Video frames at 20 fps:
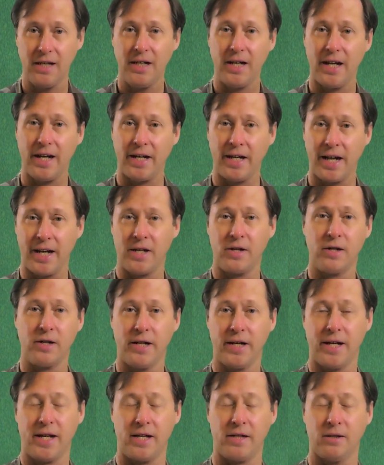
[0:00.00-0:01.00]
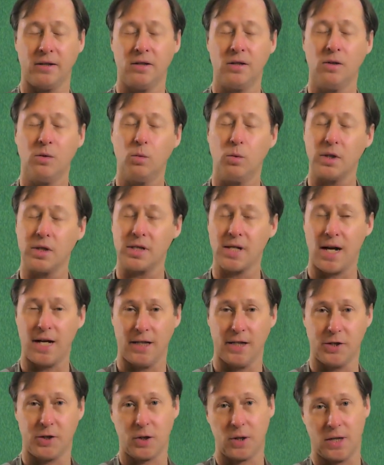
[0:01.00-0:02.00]
and anchor it in with
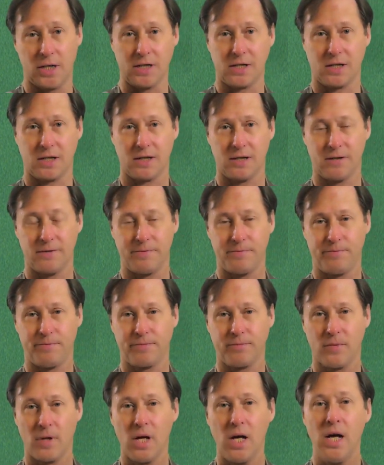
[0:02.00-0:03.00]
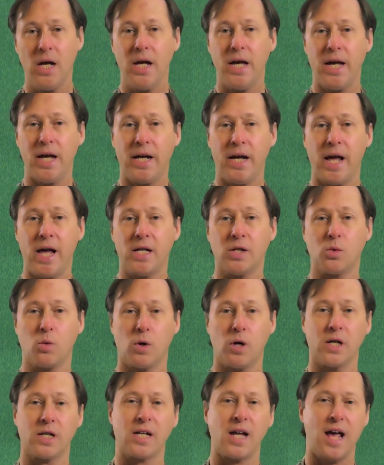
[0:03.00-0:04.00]
solid trust. It has
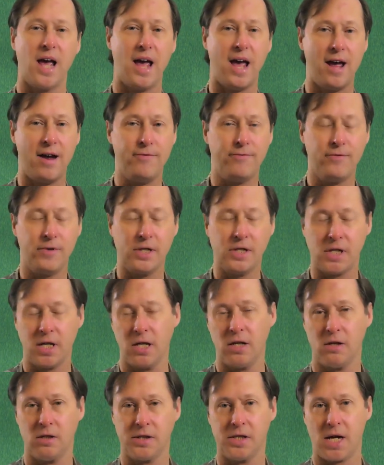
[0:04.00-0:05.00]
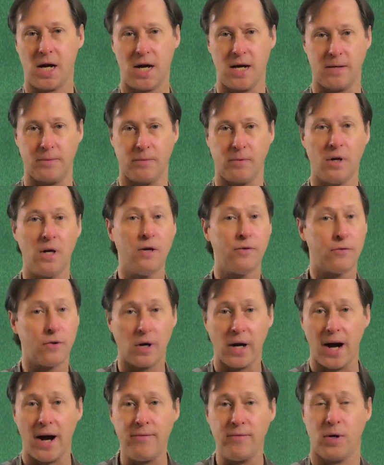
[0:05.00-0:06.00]
worked every single time
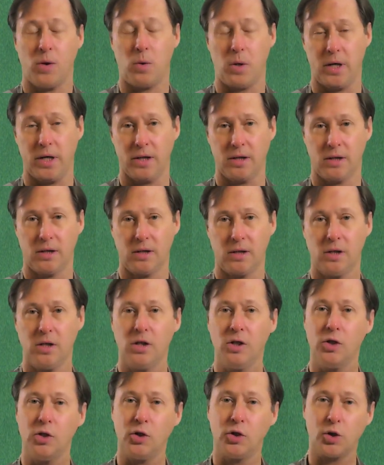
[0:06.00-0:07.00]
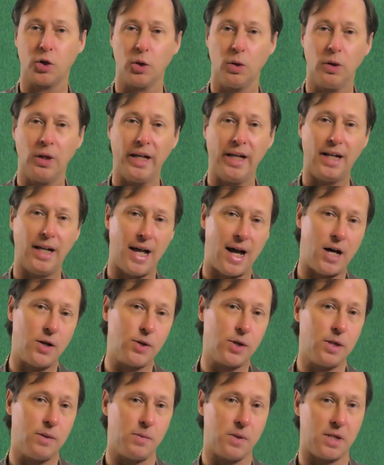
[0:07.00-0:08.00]
for everyone who truly
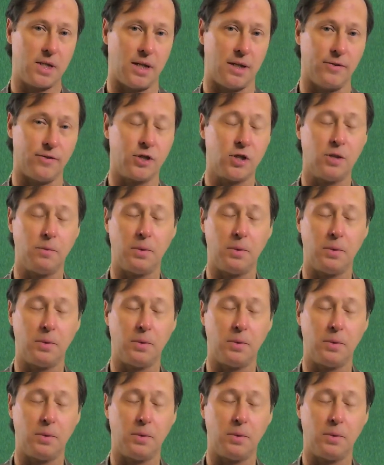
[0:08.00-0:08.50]
allows themselves to